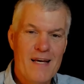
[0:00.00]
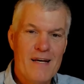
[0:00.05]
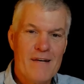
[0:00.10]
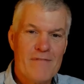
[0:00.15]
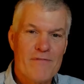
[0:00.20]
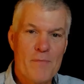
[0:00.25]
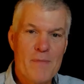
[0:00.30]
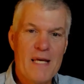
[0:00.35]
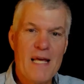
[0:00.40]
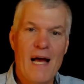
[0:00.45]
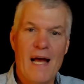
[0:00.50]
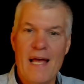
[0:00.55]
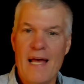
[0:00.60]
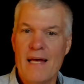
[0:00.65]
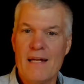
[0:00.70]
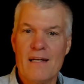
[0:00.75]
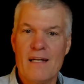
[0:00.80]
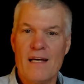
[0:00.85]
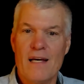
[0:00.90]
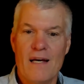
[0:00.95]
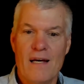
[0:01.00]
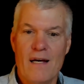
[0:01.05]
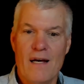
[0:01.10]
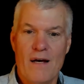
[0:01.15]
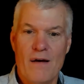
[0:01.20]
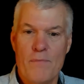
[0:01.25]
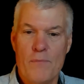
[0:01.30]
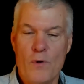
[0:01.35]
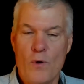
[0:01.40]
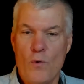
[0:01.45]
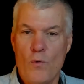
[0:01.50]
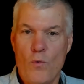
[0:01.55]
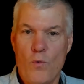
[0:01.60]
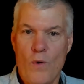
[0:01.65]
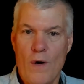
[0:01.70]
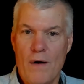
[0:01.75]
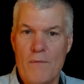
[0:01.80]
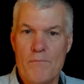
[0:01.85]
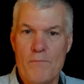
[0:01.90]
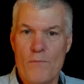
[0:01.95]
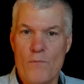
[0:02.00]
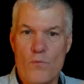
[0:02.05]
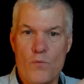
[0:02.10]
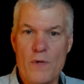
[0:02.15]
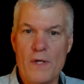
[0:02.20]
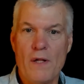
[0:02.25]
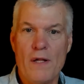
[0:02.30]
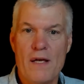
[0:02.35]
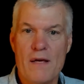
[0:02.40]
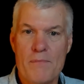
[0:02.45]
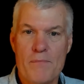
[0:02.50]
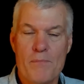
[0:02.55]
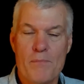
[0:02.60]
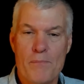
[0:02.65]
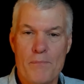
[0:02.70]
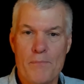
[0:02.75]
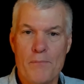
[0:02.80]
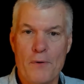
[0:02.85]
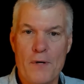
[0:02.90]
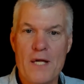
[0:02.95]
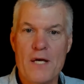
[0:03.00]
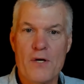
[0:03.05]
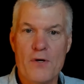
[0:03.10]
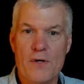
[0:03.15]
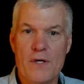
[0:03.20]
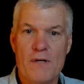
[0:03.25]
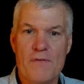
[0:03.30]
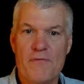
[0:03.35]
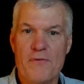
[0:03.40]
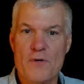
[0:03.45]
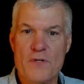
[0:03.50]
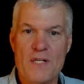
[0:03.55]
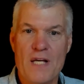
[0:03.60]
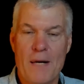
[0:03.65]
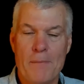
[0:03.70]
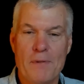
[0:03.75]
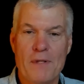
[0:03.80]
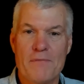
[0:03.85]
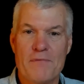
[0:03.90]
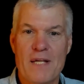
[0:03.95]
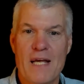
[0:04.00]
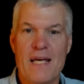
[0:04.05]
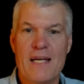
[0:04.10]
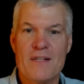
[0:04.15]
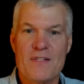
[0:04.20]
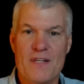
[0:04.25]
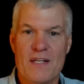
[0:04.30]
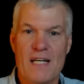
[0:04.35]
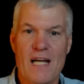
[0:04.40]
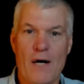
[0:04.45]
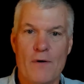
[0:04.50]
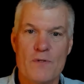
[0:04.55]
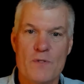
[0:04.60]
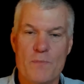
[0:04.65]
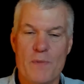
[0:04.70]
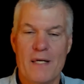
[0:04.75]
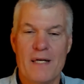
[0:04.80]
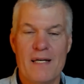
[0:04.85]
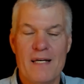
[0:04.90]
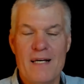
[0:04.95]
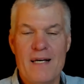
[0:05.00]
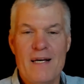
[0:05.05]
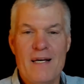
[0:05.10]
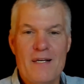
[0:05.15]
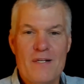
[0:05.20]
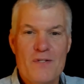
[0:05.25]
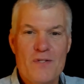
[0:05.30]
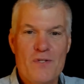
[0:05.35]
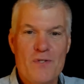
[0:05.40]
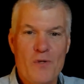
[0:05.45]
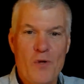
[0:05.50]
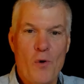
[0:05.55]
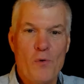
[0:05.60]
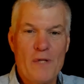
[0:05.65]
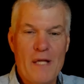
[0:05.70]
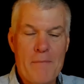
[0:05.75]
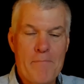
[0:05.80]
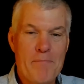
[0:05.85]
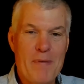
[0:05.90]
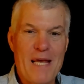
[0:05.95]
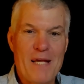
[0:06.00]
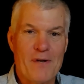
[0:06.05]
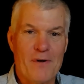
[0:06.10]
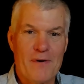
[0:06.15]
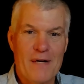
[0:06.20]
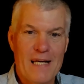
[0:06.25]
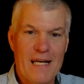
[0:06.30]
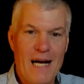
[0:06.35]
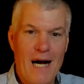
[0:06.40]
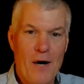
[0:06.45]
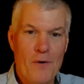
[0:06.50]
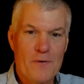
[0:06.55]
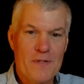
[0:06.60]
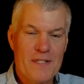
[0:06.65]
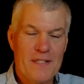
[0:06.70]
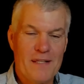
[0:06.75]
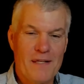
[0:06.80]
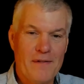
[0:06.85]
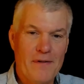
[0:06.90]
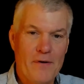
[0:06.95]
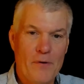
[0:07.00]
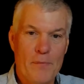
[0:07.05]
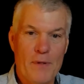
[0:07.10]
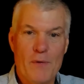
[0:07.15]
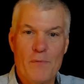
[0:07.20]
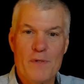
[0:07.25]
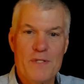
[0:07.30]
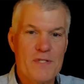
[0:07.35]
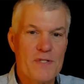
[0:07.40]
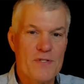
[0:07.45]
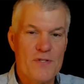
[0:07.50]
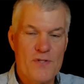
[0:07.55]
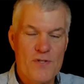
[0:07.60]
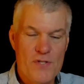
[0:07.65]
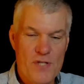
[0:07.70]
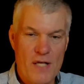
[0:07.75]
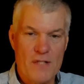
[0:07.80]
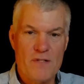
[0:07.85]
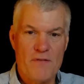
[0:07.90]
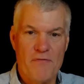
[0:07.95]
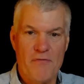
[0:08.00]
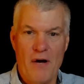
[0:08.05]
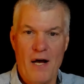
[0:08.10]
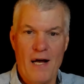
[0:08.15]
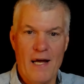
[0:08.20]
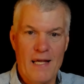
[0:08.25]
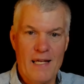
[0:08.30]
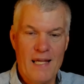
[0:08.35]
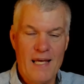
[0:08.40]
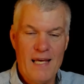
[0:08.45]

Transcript: For me, I had a, a, a really pretty good first couple of days, and now it's been slowly petering out a little bit, which is just fine.